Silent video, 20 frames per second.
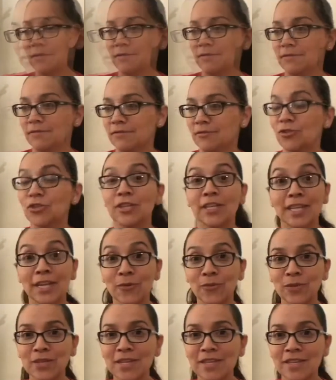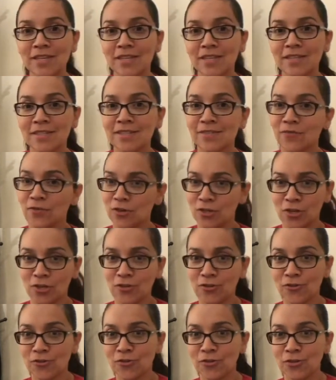So you're gonna get one of these for
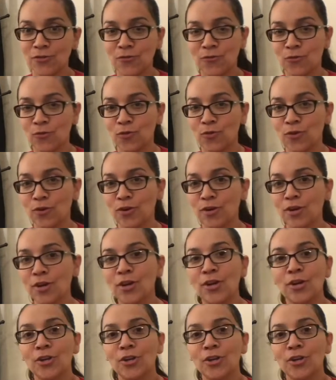$1.34.